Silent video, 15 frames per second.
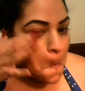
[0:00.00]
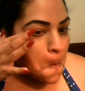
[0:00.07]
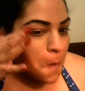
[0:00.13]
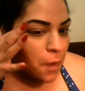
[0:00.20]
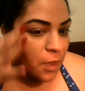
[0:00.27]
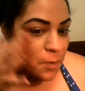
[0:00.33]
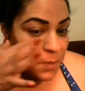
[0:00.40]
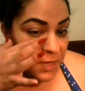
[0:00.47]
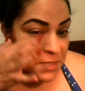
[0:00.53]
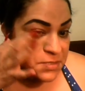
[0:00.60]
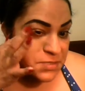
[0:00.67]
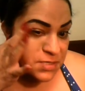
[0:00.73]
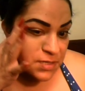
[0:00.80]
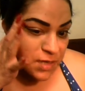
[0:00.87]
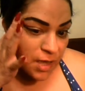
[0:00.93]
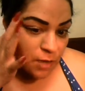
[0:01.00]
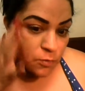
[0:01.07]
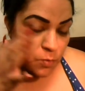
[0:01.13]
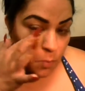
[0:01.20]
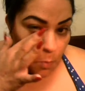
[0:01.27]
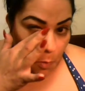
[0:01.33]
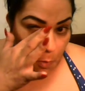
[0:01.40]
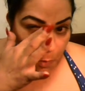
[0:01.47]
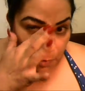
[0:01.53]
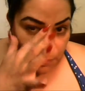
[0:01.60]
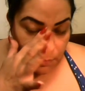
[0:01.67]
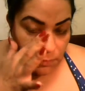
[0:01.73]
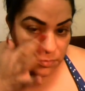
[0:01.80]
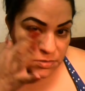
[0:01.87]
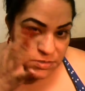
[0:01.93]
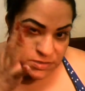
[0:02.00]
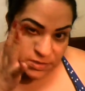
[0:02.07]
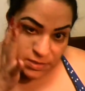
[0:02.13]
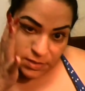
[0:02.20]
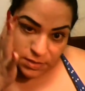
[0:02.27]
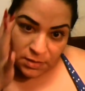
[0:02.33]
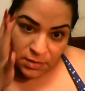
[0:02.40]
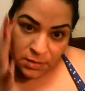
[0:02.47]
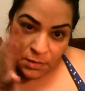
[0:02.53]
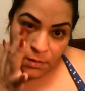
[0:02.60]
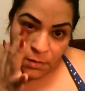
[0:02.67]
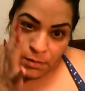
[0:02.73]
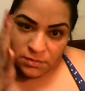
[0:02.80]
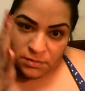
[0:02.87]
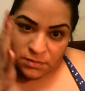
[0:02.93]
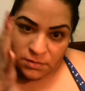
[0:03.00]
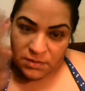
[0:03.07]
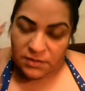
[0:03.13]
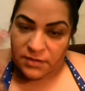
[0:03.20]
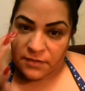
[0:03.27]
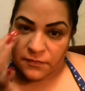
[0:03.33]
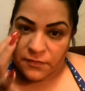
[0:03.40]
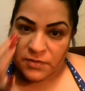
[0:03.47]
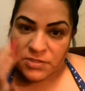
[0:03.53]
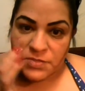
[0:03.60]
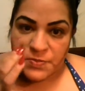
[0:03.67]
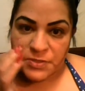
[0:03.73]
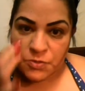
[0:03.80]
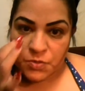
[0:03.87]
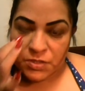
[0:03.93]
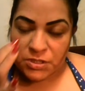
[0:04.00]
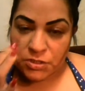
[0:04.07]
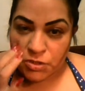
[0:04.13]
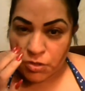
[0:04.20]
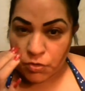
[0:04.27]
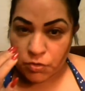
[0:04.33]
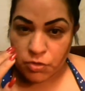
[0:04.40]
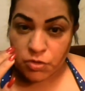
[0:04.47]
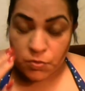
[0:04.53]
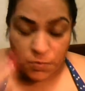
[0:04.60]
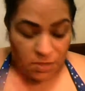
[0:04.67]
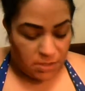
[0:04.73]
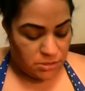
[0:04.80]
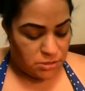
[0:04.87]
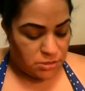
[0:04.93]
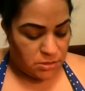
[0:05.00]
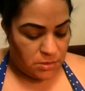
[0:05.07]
it blends it out more. You don't see the difference between the two too much,